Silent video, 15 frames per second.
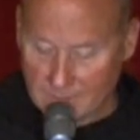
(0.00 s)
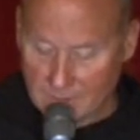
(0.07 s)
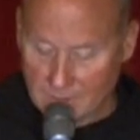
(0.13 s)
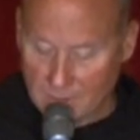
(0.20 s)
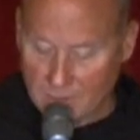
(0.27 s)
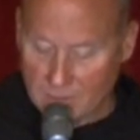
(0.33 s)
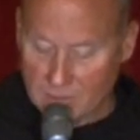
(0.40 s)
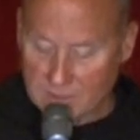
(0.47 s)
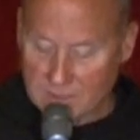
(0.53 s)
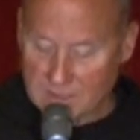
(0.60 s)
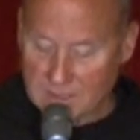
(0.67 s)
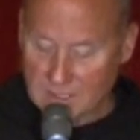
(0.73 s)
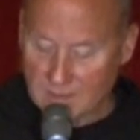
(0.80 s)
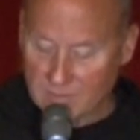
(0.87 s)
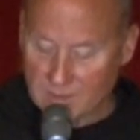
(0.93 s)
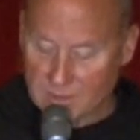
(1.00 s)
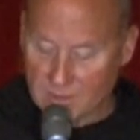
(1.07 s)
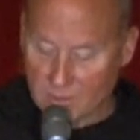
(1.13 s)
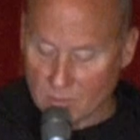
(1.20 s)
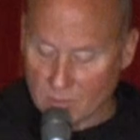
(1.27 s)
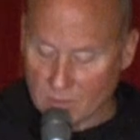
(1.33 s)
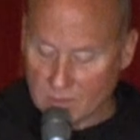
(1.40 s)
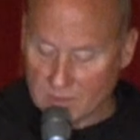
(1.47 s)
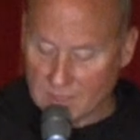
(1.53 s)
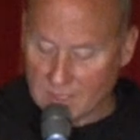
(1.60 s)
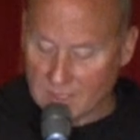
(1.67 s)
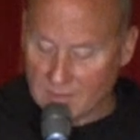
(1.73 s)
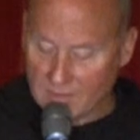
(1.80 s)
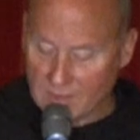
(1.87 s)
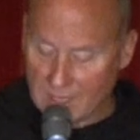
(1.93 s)
The Eucharist is given to the world to
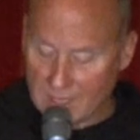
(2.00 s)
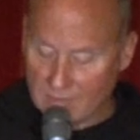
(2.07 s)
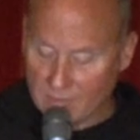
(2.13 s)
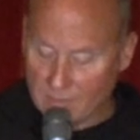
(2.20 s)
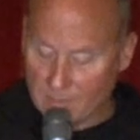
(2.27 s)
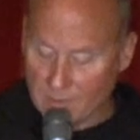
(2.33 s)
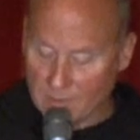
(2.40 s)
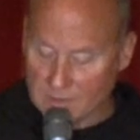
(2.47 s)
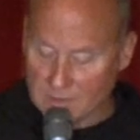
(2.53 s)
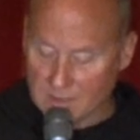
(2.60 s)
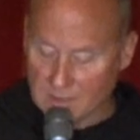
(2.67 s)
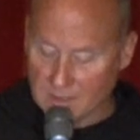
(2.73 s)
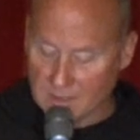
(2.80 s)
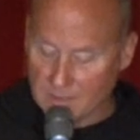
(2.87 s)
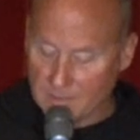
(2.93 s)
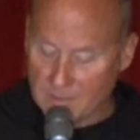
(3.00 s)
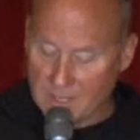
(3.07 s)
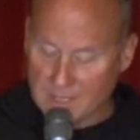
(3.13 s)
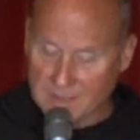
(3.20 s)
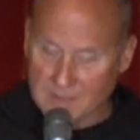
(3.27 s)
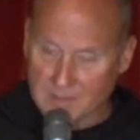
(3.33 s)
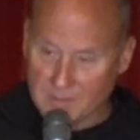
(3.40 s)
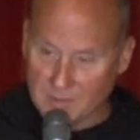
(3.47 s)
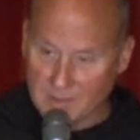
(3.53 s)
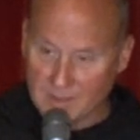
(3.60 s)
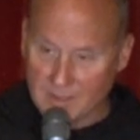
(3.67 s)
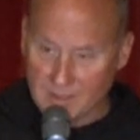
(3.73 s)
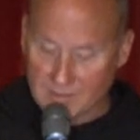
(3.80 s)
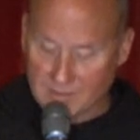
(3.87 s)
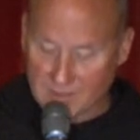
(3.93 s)
give every person the
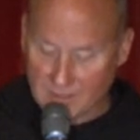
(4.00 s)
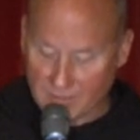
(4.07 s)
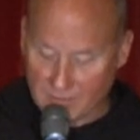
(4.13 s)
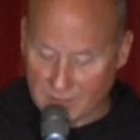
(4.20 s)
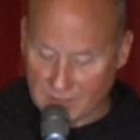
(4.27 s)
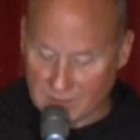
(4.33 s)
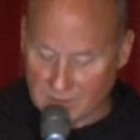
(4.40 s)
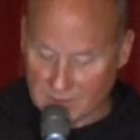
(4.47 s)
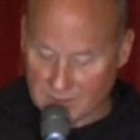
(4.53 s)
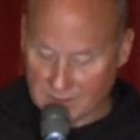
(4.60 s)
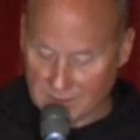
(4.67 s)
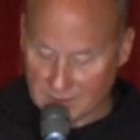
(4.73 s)
possibility of salvation.